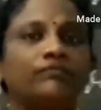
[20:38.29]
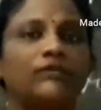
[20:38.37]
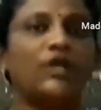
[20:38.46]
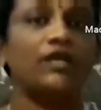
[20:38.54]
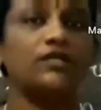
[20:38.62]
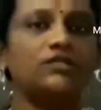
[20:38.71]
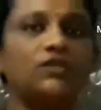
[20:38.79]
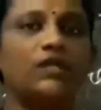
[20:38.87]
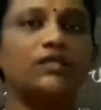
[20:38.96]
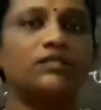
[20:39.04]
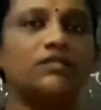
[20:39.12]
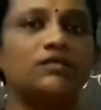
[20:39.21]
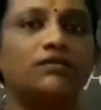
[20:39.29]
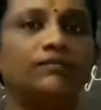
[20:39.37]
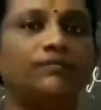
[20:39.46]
Thank you, students.